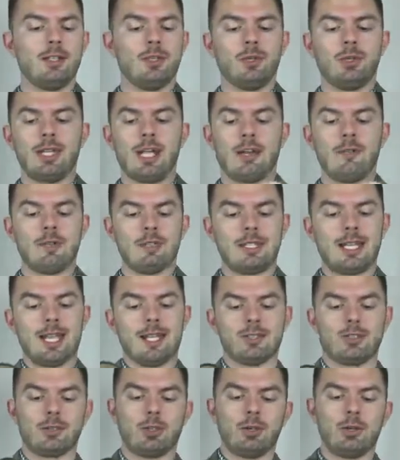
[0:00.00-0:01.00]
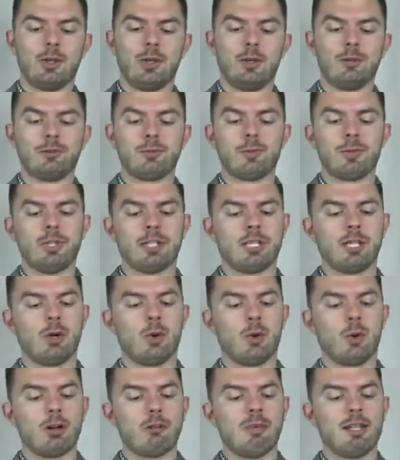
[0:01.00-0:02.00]
You can have a tasseled loafer, like an
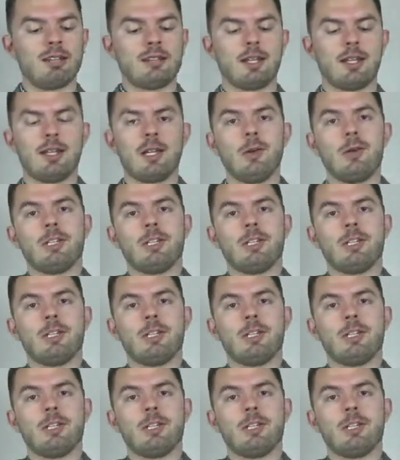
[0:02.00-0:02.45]
ornament on there.